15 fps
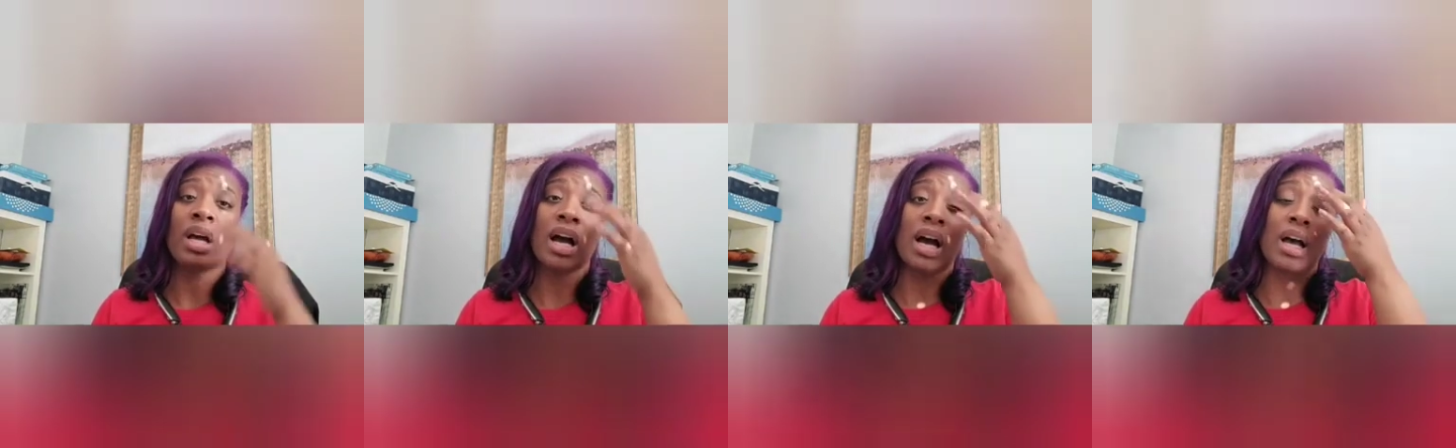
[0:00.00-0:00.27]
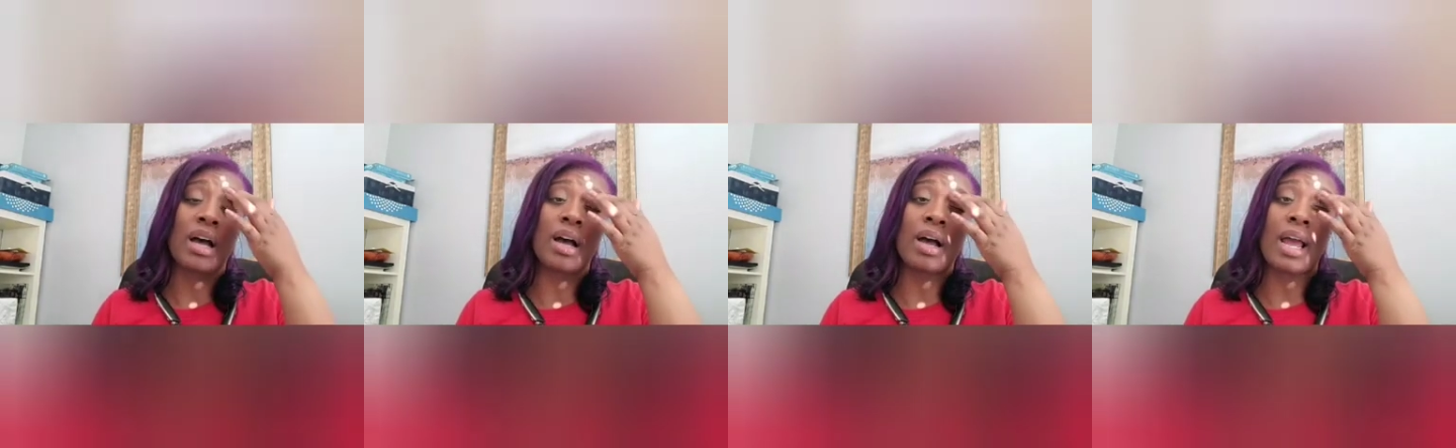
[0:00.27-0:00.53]

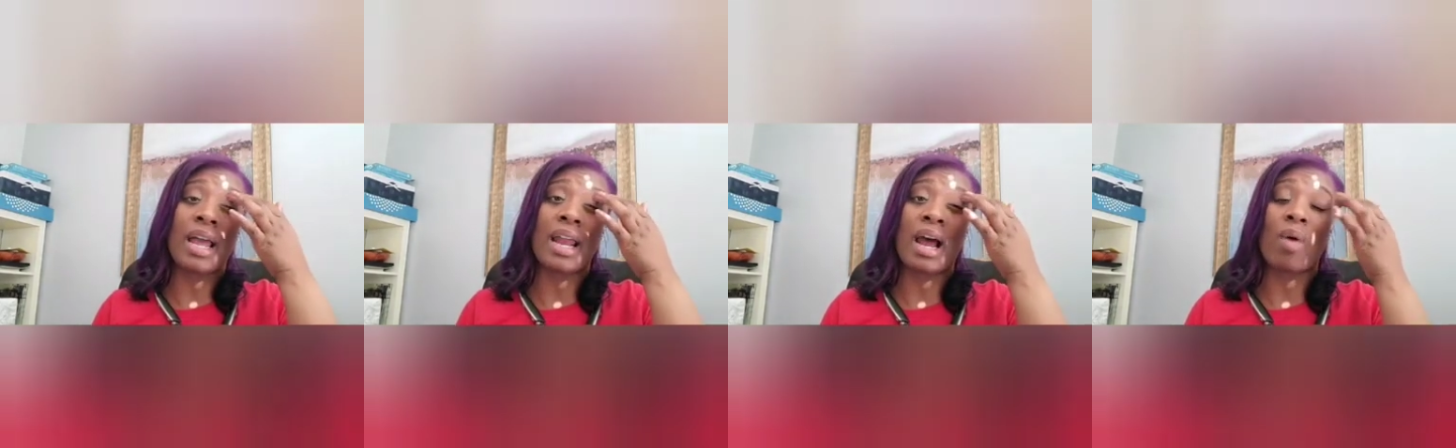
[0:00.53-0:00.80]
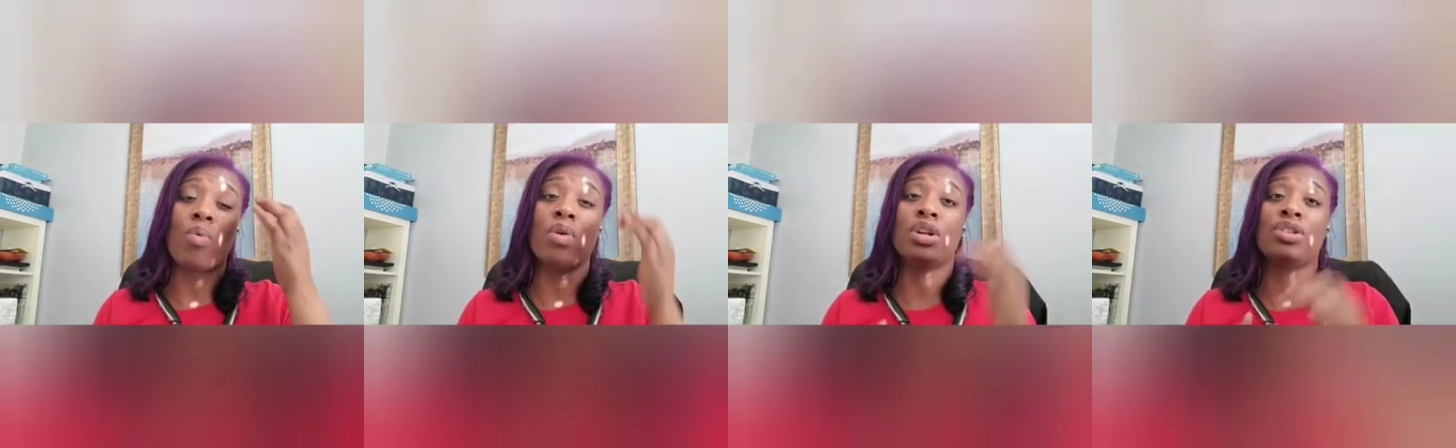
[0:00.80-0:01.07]
Uh, and
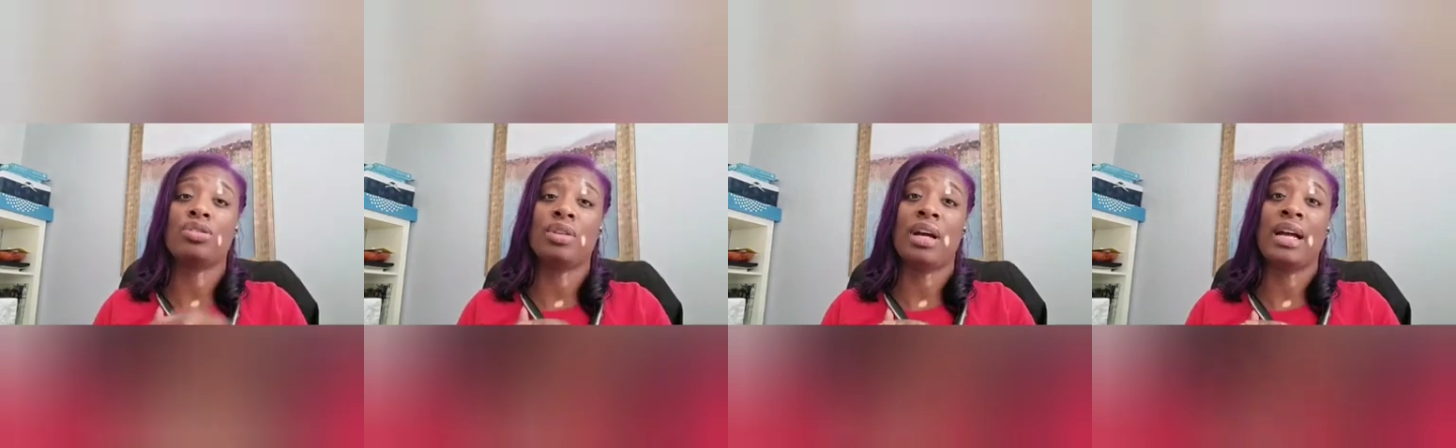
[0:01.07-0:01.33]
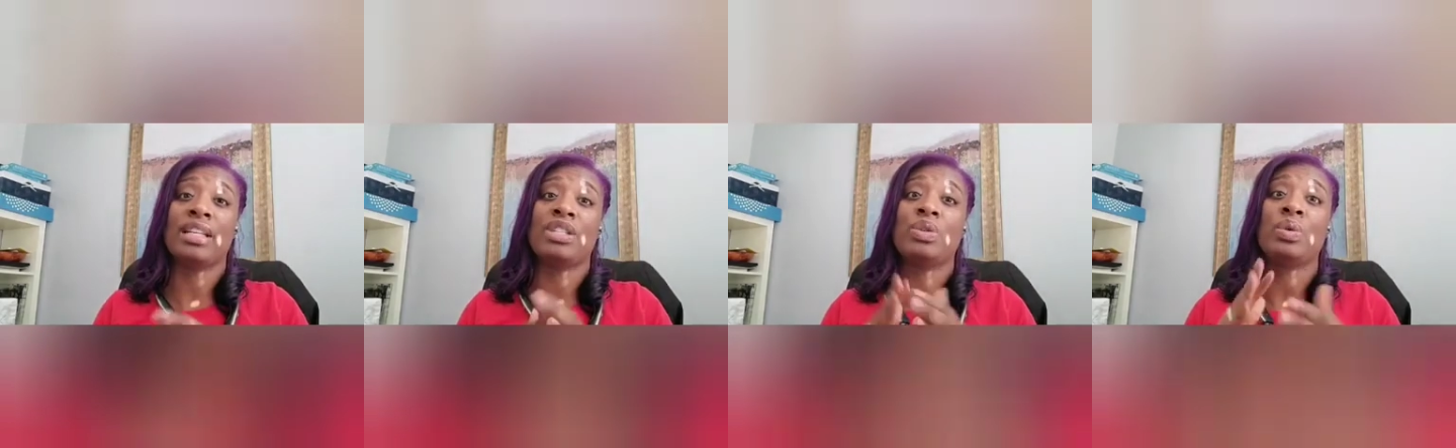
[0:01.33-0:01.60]
I want you
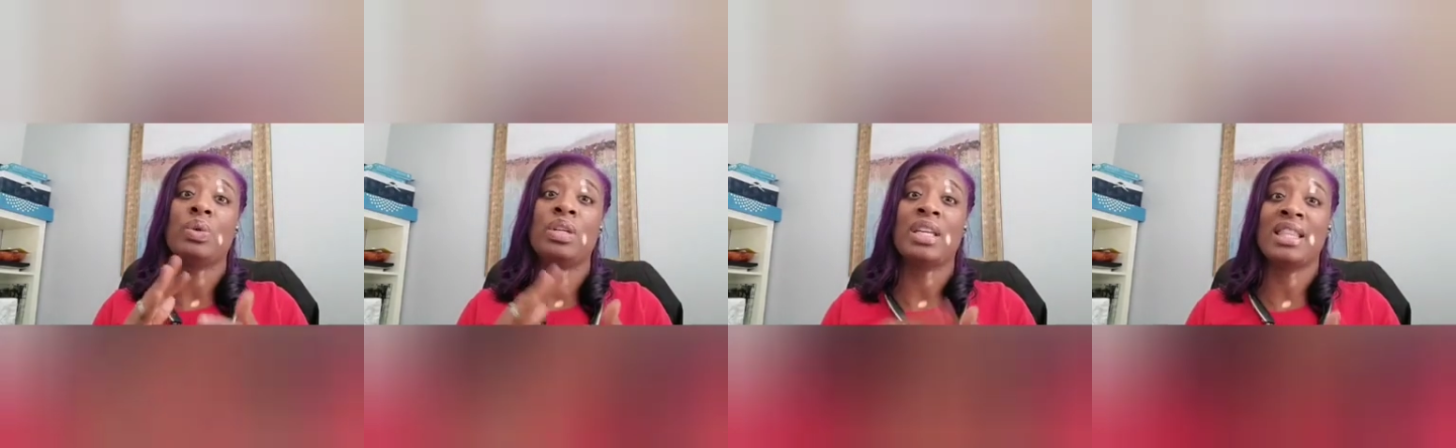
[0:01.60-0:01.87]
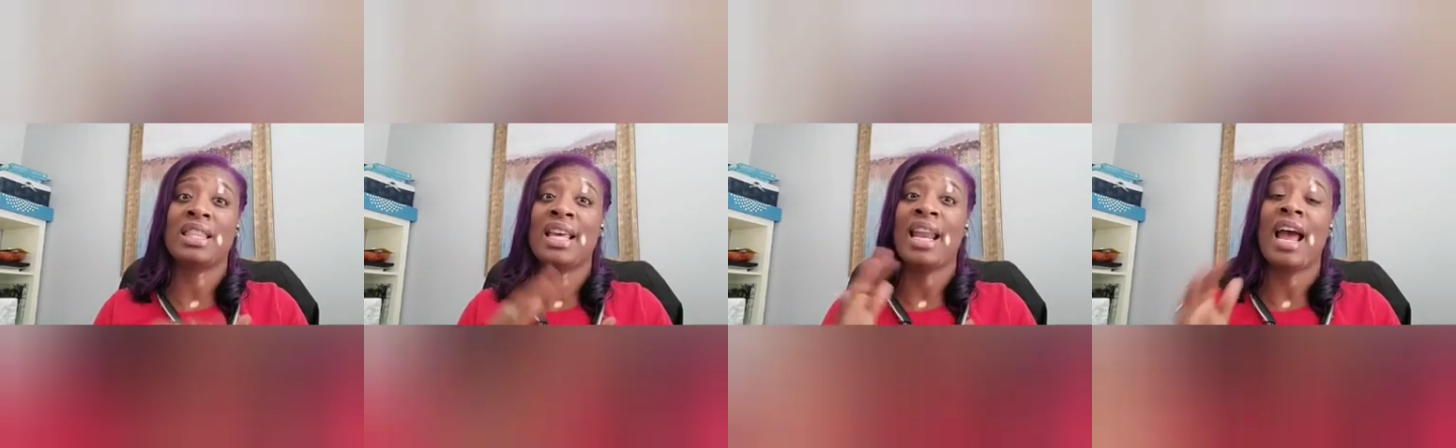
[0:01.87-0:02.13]
guys to
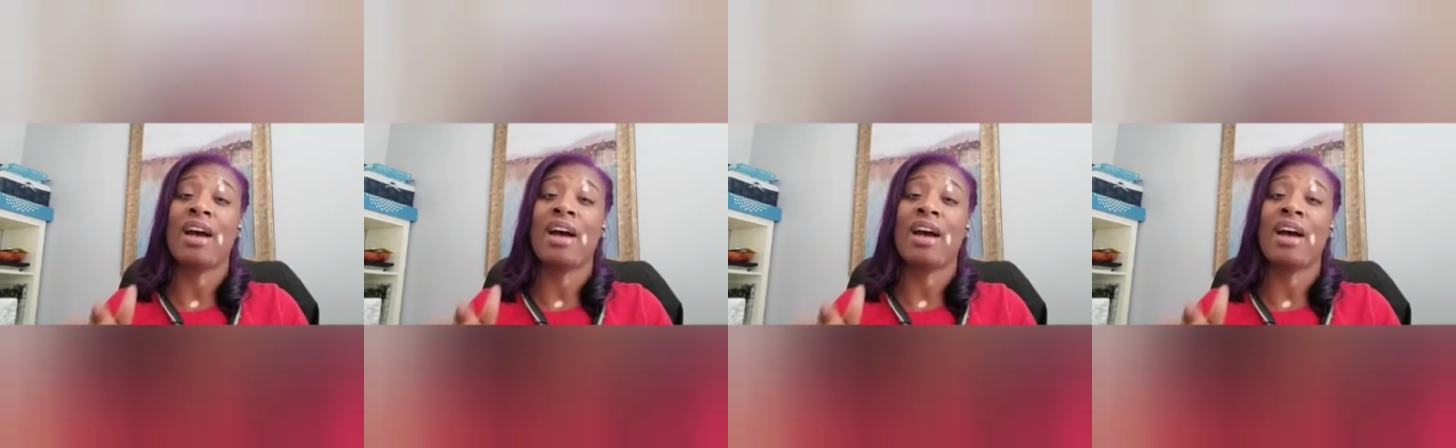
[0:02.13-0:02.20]
get that